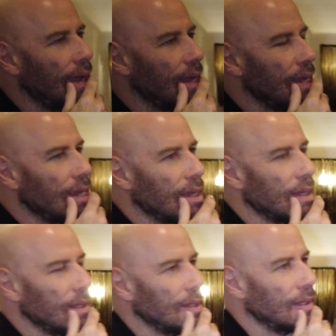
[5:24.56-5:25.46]

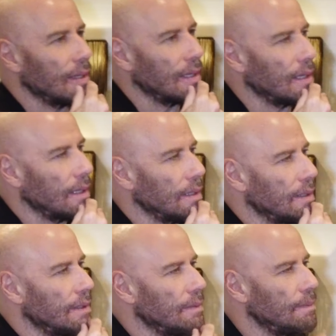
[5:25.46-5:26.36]

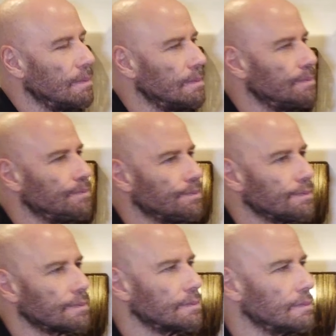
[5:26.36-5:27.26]

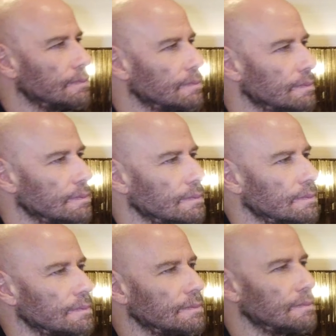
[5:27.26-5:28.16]

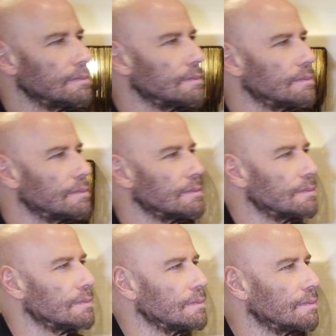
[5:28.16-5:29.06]

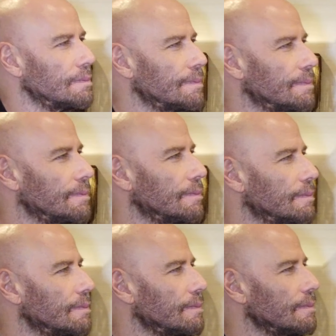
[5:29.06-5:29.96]

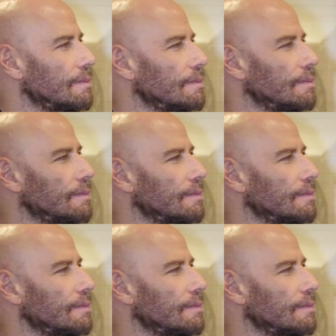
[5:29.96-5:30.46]
(not speaking)